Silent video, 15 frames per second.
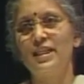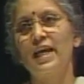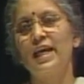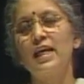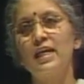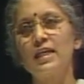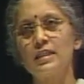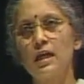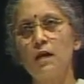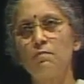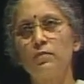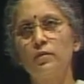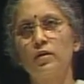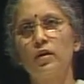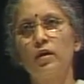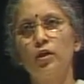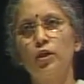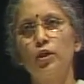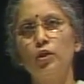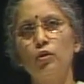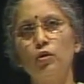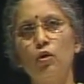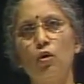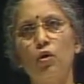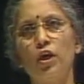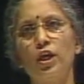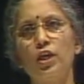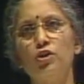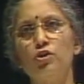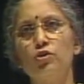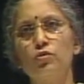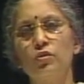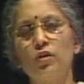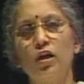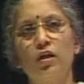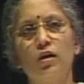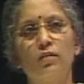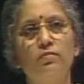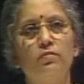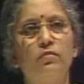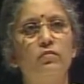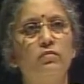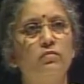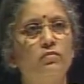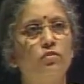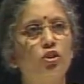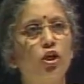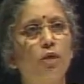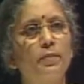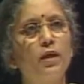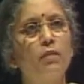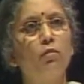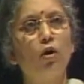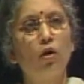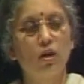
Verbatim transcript: Take an example. You go into a shopping